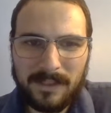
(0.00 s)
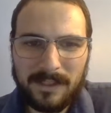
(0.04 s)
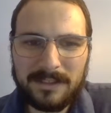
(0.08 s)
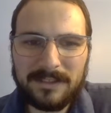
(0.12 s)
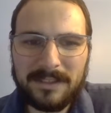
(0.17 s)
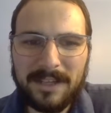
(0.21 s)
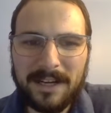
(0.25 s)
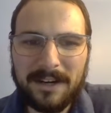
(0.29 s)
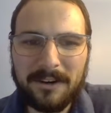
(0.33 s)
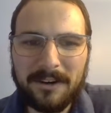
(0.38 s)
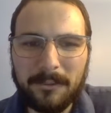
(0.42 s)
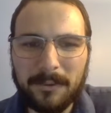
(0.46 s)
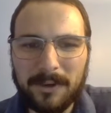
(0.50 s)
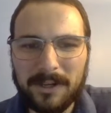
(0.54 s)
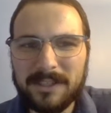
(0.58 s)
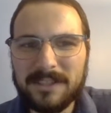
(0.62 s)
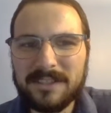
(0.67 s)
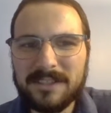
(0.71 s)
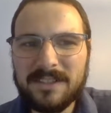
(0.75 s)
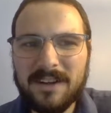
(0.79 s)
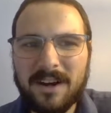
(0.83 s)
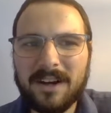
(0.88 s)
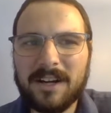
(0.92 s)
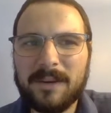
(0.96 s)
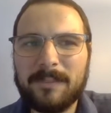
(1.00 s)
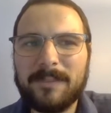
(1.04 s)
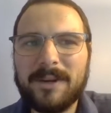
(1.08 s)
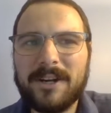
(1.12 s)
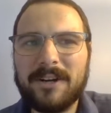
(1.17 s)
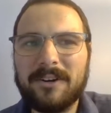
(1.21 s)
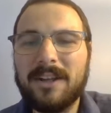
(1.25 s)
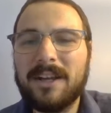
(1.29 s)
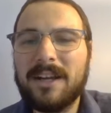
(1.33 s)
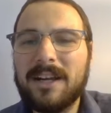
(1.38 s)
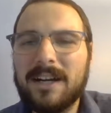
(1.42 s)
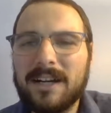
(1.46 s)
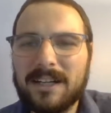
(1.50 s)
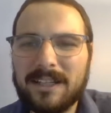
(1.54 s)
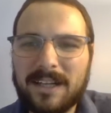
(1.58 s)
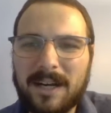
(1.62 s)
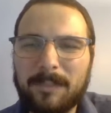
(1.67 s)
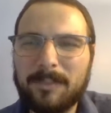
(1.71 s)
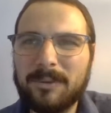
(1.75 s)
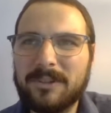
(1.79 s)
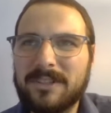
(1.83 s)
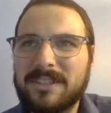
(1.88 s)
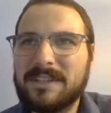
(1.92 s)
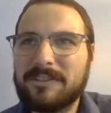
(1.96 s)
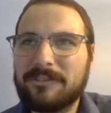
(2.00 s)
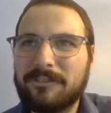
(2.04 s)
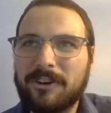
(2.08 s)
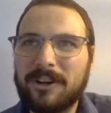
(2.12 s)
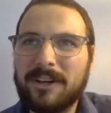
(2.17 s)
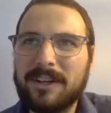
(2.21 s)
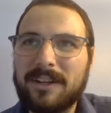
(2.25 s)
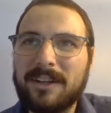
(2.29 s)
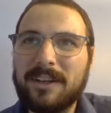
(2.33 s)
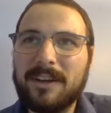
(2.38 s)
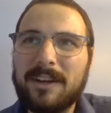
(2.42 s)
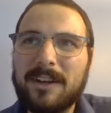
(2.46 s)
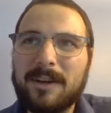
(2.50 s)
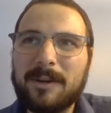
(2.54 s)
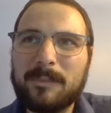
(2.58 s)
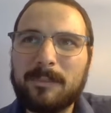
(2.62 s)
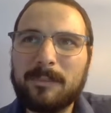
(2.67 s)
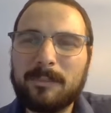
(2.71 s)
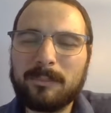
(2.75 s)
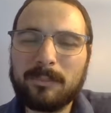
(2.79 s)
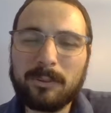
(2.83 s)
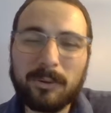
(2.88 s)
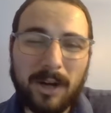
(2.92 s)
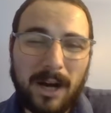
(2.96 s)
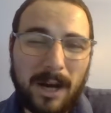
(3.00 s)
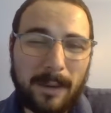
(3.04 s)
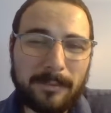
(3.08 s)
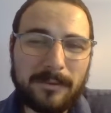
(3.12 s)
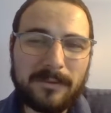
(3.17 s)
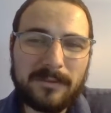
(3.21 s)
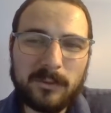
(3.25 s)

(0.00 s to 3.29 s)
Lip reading: Now, we're going to talk about a couple different problems